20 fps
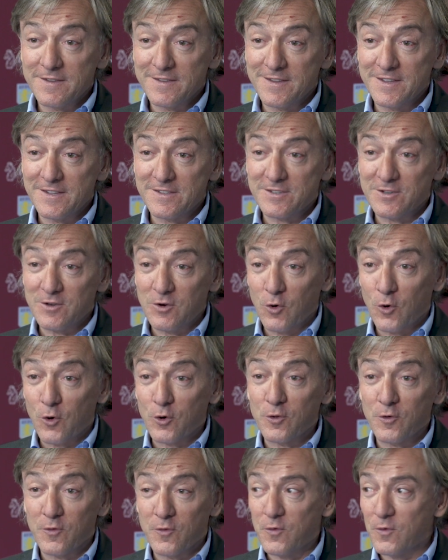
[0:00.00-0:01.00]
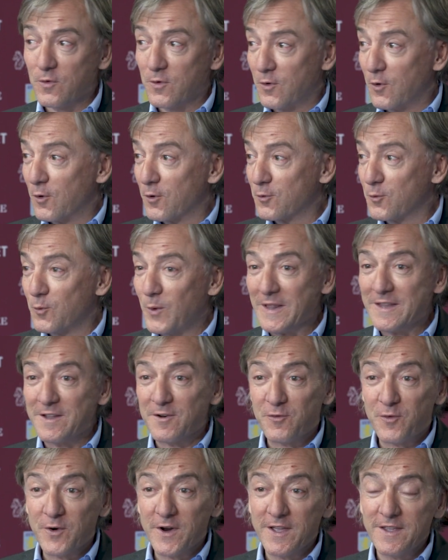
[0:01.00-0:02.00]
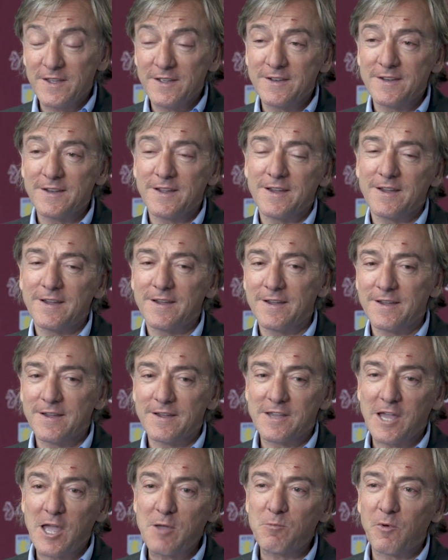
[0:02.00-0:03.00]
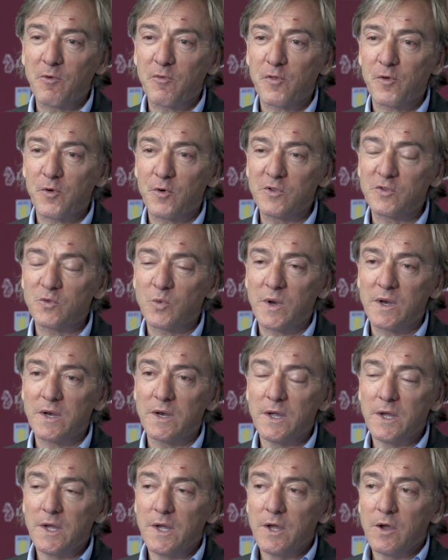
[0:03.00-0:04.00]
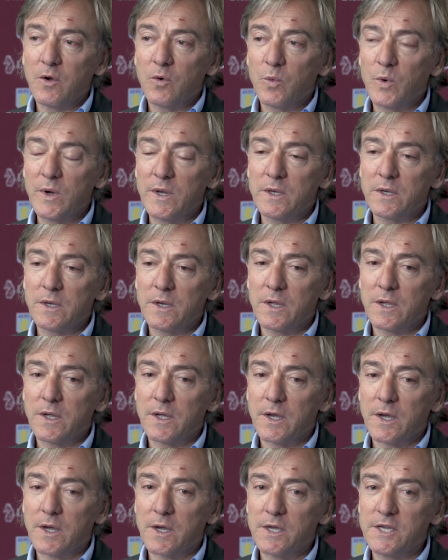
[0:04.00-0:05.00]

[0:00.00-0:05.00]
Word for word: this Lord of Lord Walder Frey in uh, Game of Thrones when when uh,